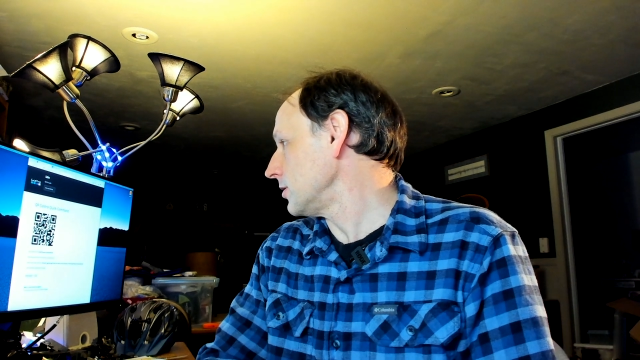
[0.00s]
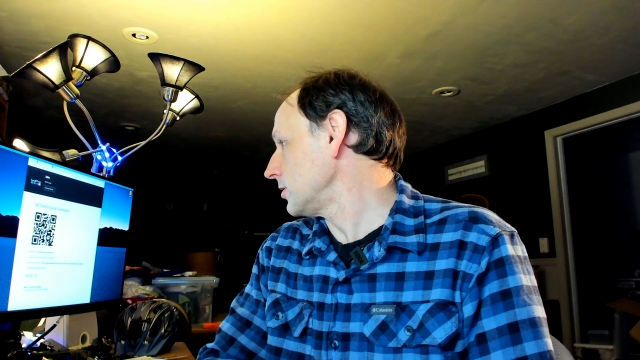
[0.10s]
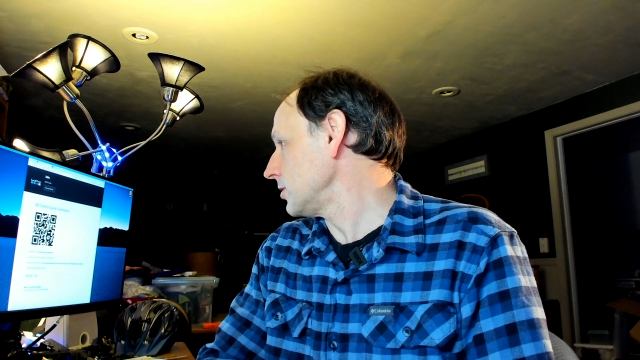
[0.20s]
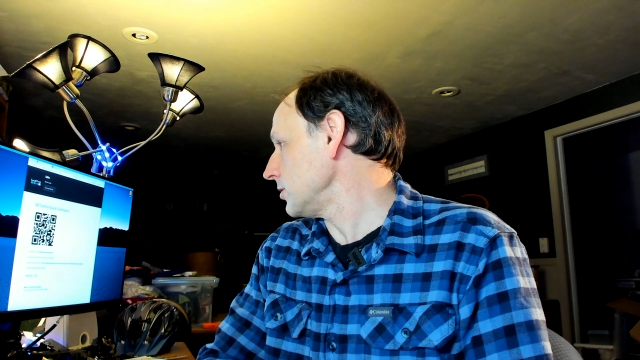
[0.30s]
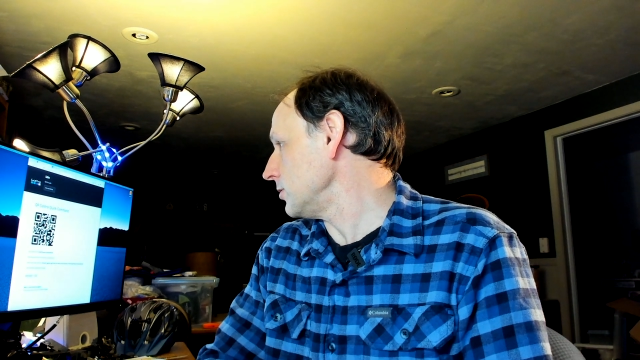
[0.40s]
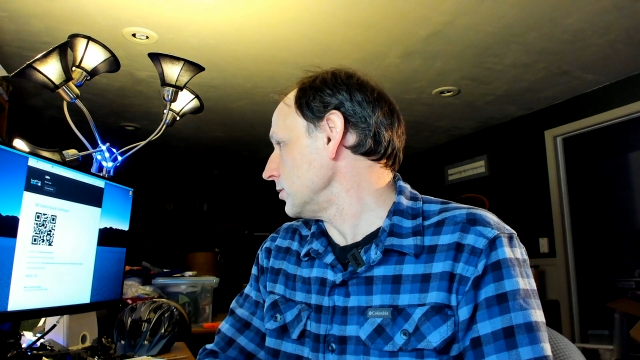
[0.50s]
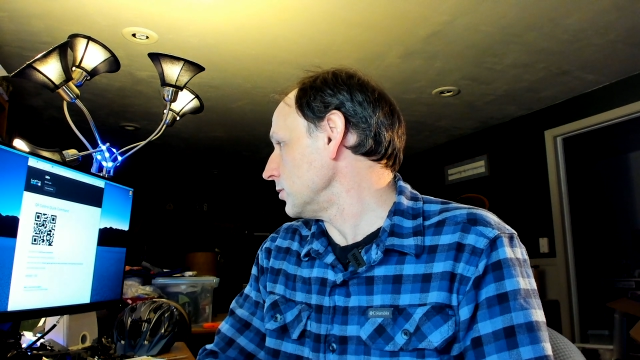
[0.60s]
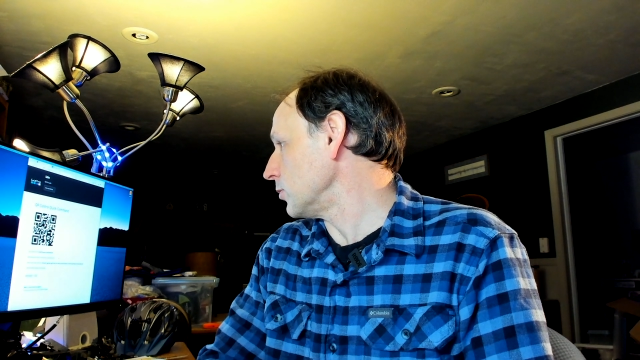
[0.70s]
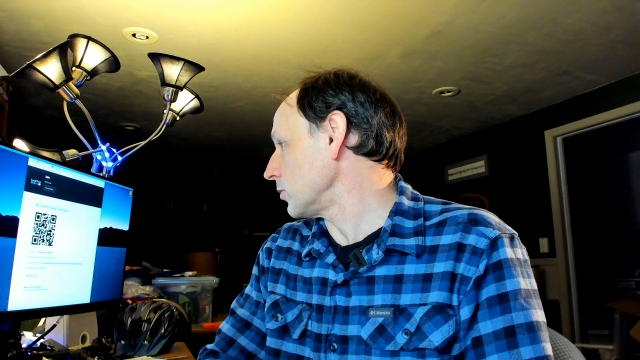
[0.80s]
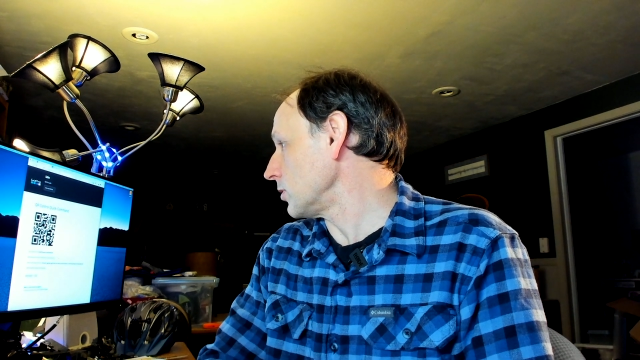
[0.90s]

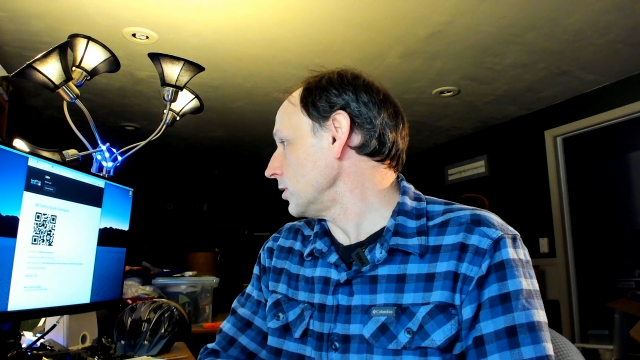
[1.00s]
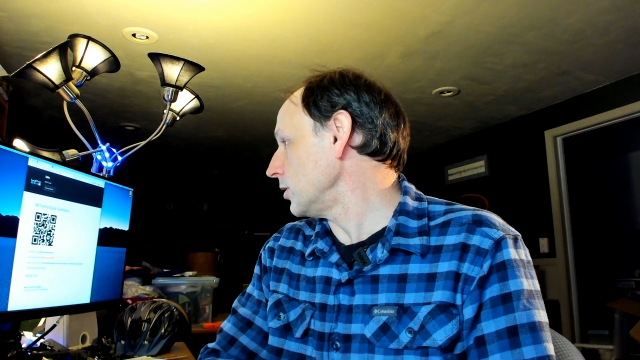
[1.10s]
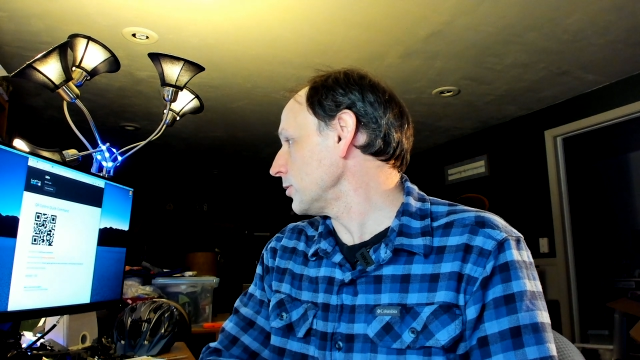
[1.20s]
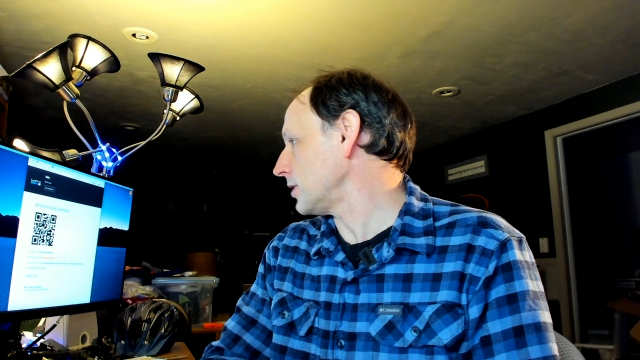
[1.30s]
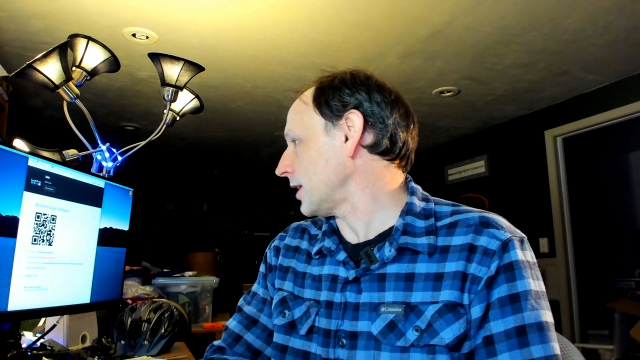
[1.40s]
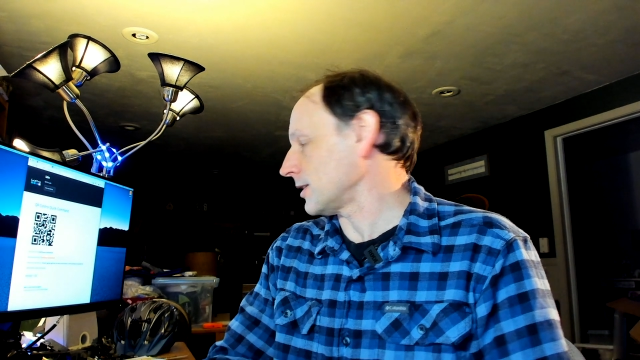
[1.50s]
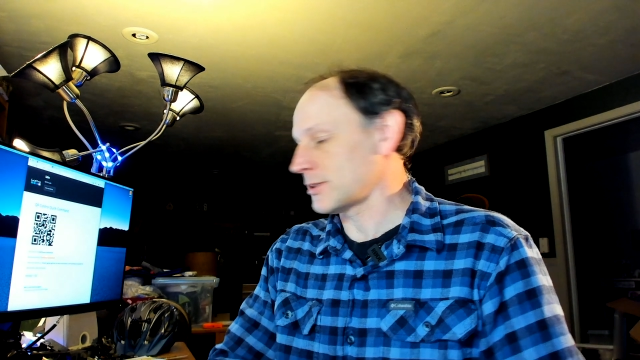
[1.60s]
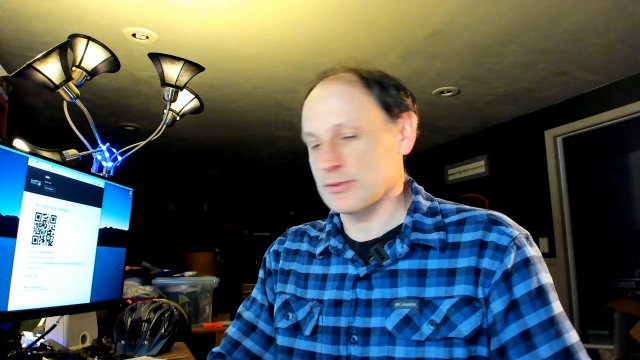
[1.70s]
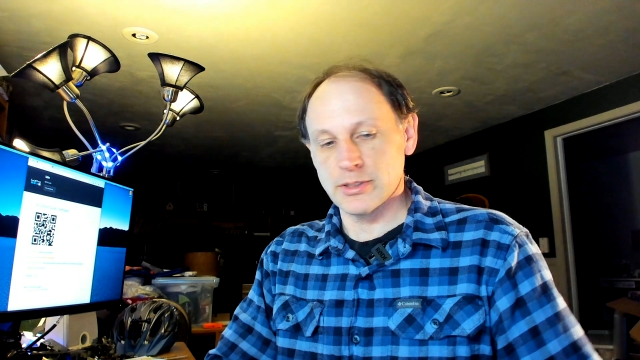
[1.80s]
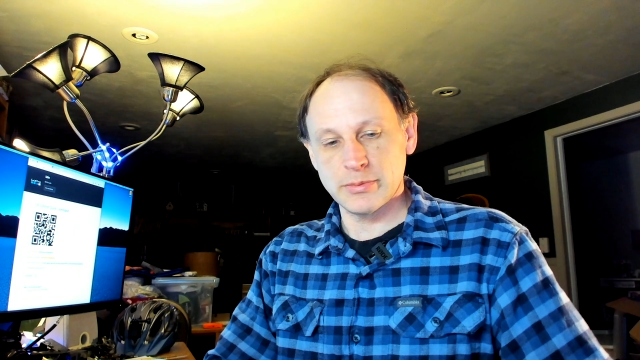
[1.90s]
to load that
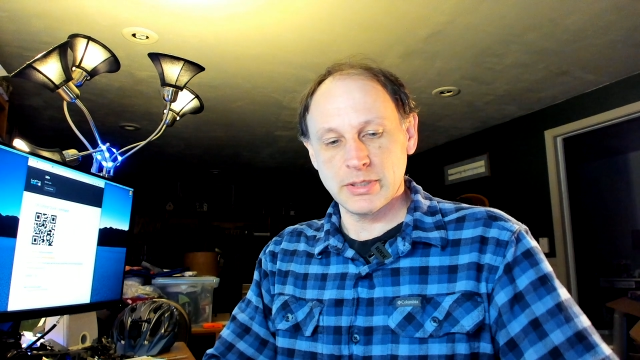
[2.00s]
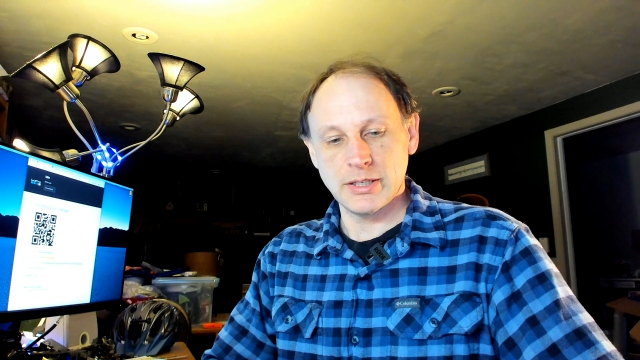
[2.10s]
script.